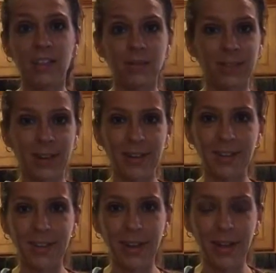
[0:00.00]
This was on
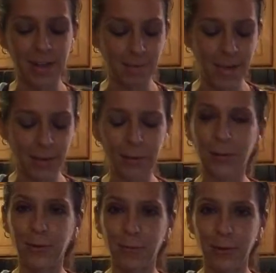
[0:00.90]
sale at my
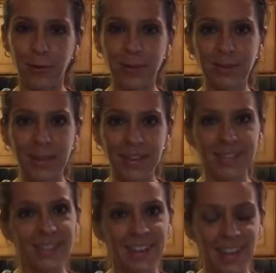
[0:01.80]
local produce
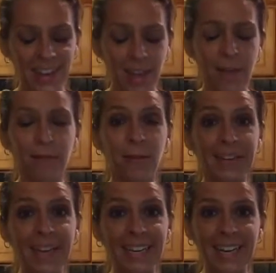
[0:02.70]
place today for
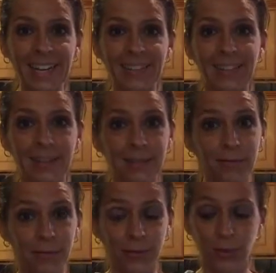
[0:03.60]
99 cents
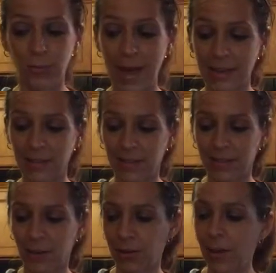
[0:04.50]
for 2 batches.
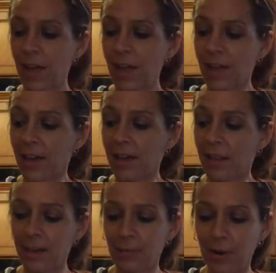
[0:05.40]
So I got a
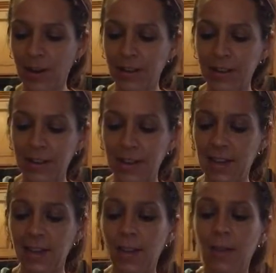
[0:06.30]
lot of broccoli
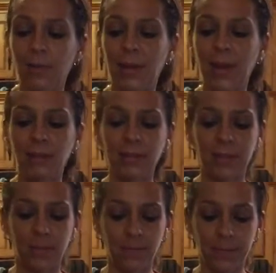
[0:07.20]
today. We have
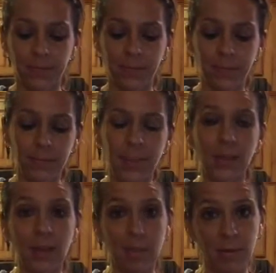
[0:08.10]

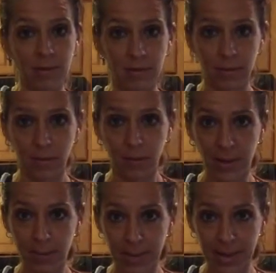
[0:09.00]
a cup of
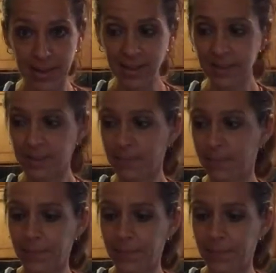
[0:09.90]
green peas.